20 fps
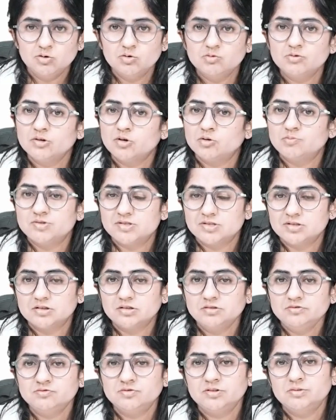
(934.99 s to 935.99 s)
who were
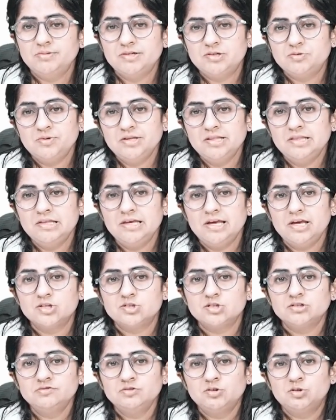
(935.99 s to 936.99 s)
observed were between the
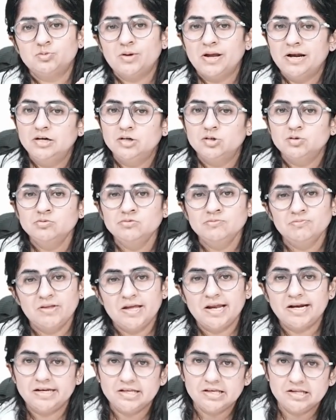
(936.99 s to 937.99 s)
age of 12 to
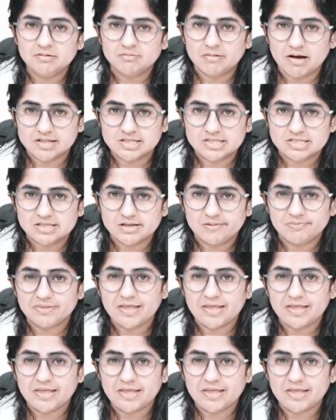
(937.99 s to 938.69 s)
18 months,